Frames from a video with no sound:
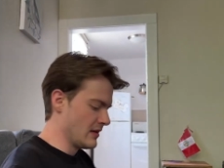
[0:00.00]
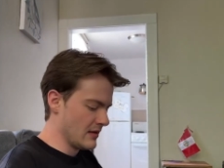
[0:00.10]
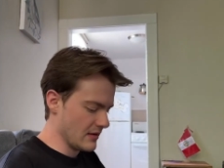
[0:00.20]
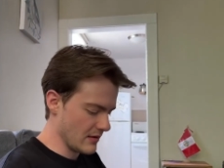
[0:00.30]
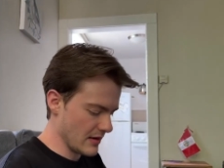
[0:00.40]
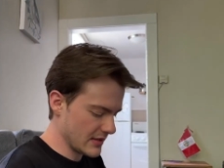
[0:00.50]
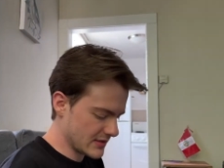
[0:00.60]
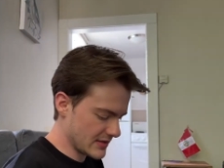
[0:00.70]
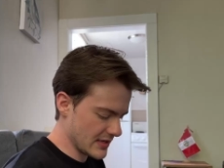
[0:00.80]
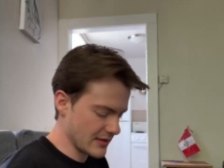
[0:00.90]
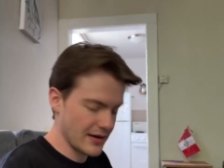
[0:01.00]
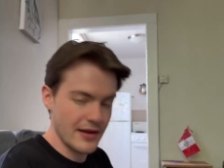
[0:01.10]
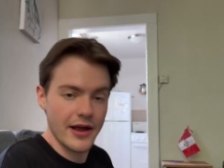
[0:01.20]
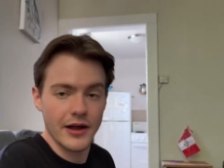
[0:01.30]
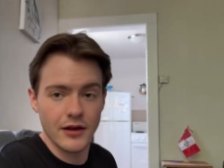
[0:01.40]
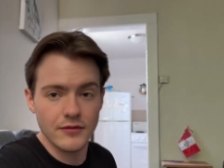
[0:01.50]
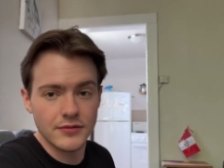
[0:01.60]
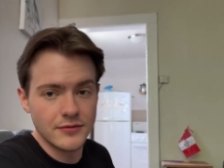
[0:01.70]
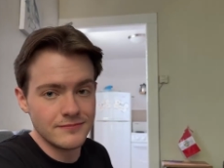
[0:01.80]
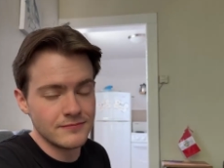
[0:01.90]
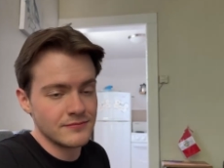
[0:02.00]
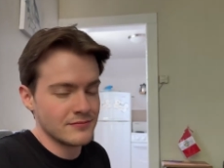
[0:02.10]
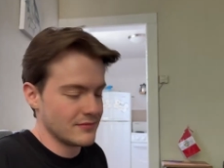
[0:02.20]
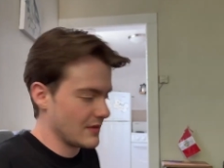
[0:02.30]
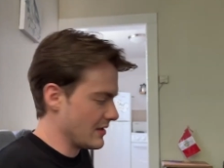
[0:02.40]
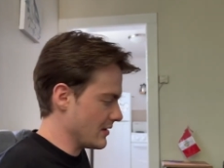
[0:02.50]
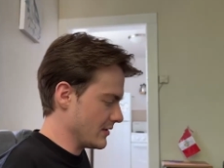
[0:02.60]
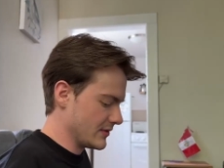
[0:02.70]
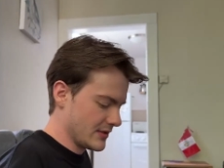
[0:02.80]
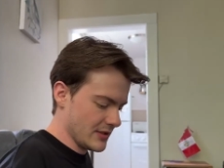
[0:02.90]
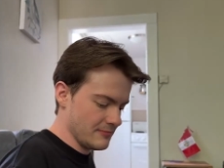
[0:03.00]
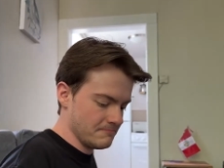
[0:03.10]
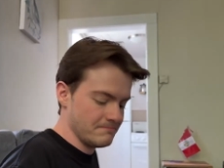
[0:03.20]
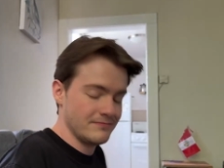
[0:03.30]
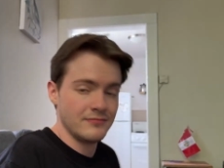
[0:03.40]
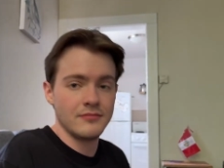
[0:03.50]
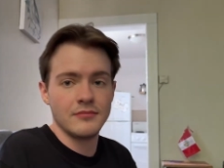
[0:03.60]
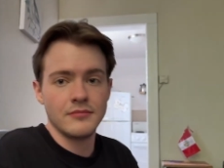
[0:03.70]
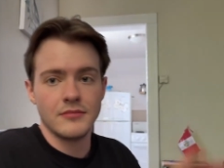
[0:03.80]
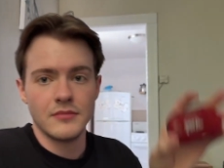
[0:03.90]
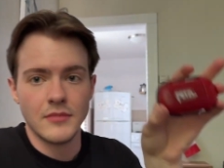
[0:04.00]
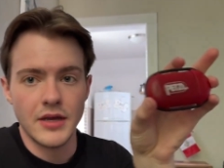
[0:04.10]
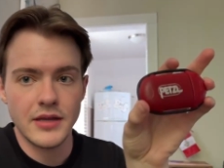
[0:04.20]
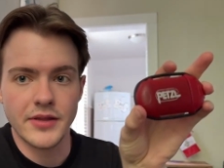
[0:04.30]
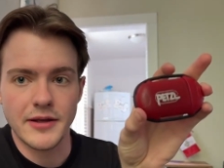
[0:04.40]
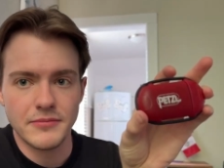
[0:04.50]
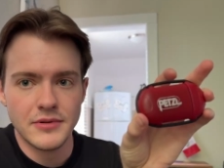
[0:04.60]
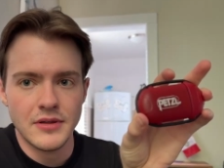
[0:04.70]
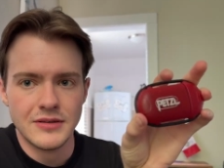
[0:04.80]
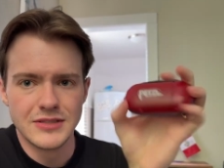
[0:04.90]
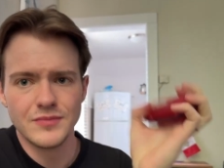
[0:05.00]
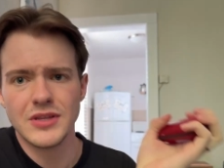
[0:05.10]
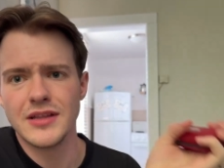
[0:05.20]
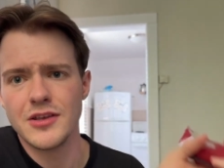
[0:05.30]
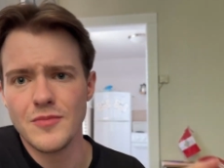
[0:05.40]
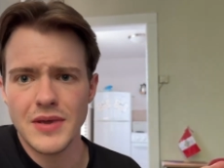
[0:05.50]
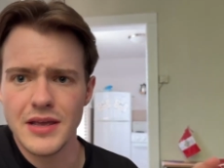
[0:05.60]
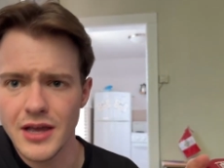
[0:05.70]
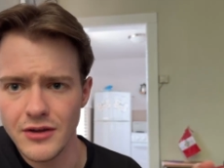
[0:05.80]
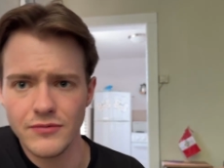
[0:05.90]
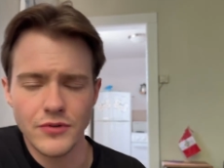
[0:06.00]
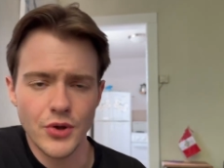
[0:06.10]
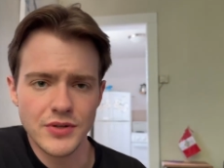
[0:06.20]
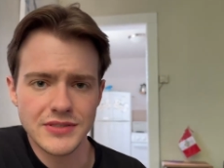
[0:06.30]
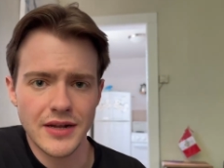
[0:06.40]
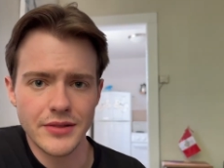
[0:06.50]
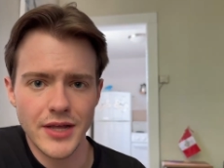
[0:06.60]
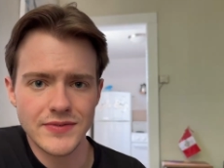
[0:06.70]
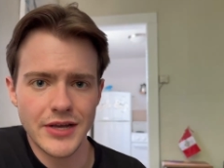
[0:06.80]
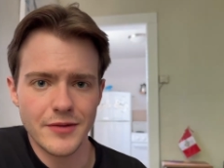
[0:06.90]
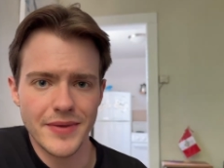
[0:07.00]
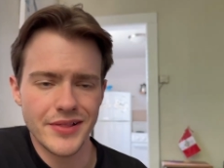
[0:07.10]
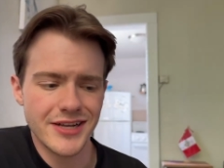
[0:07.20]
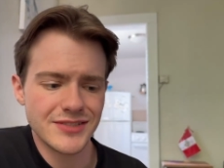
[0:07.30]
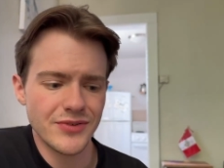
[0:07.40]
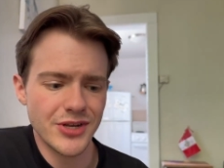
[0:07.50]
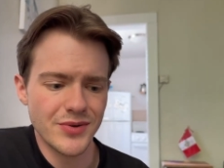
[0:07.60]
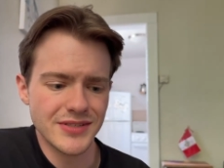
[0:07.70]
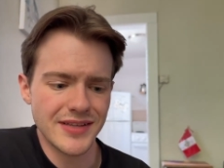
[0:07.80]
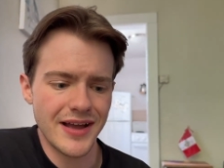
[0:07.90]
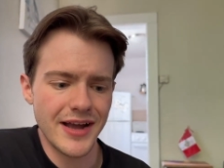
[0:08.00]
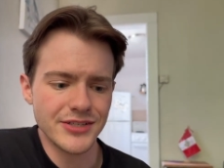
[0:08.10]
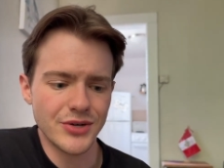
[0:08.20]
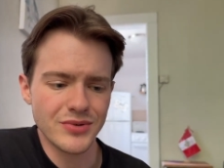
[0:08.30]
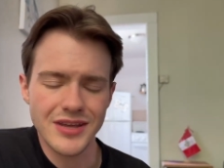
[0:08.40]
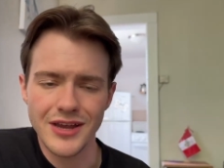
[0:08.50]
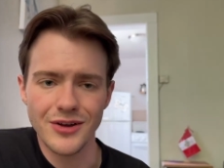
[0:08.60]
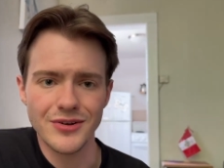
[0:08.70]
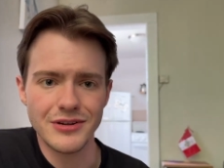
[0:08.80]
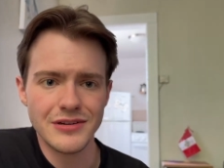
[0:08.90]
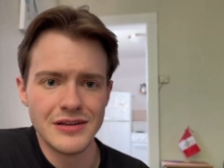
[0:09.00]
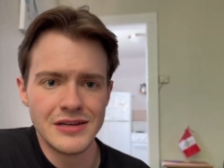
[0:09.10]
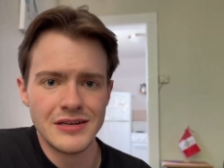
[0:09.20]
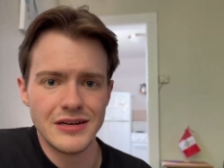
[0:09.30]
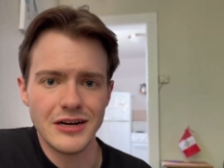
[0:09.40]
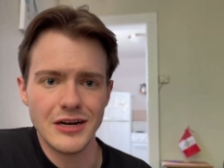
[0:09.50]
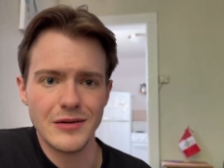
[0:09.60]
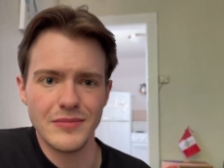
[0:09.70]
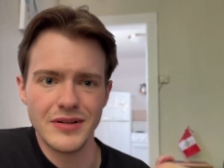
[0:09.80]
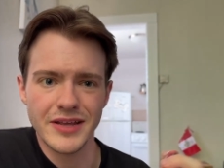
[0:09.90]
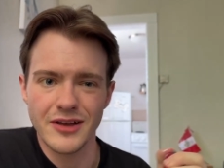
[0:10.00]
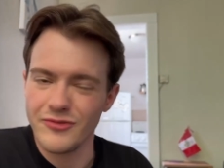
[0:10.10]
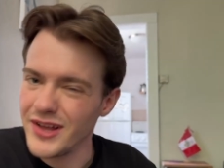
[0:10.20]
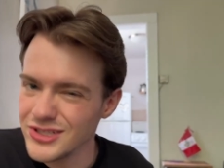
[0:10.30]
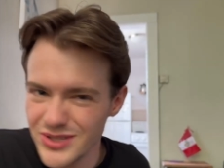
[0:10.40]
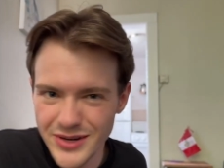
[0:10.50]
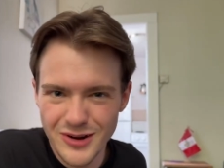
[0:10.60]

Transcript: Next thing that I have is a headlamp. Something that you may have noticed that I left out in my last video is that I don't carry like a flashlight on